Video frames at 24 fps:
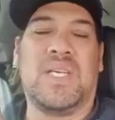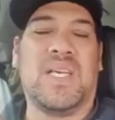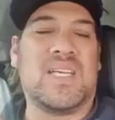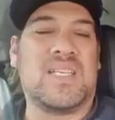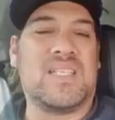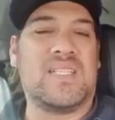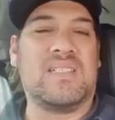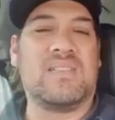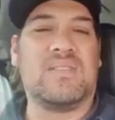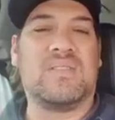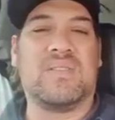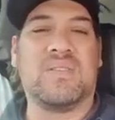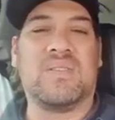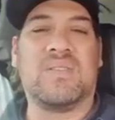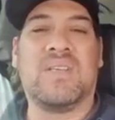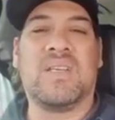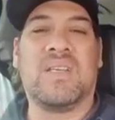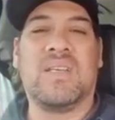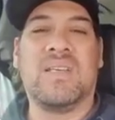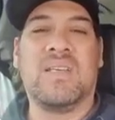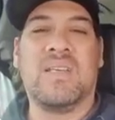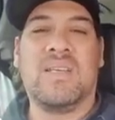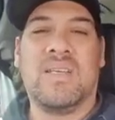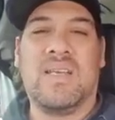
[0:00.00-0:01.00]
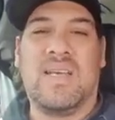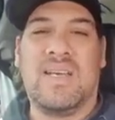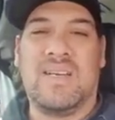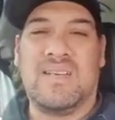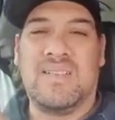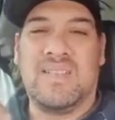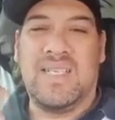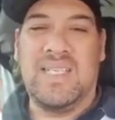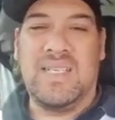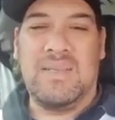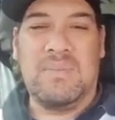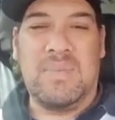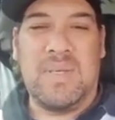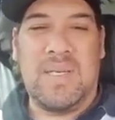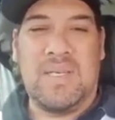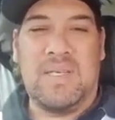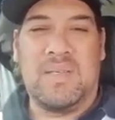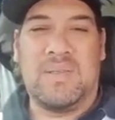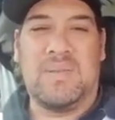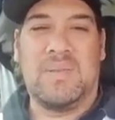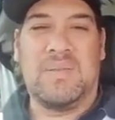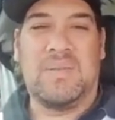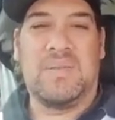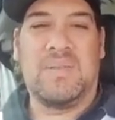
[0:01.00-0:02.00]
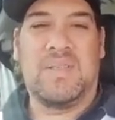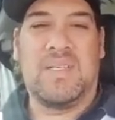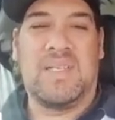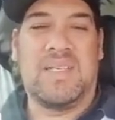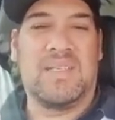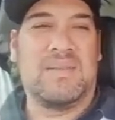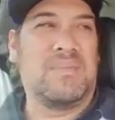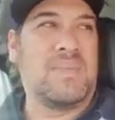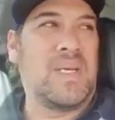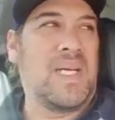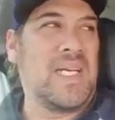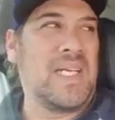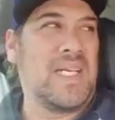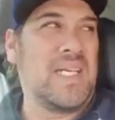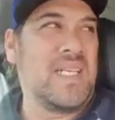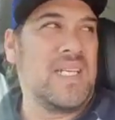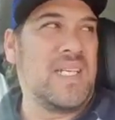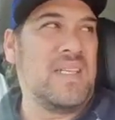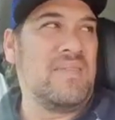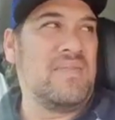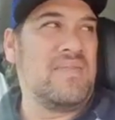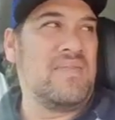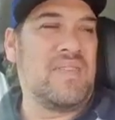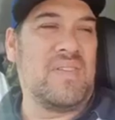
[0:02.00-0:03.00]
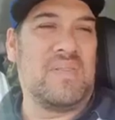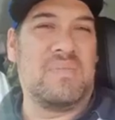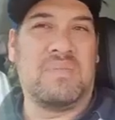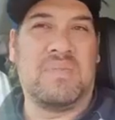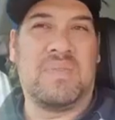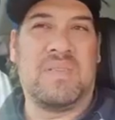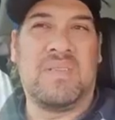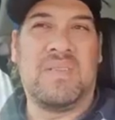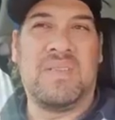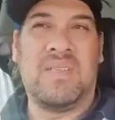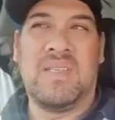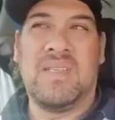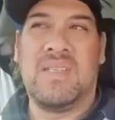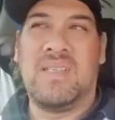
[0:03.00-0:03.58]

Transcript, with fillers: We actually took our email uh, marketing from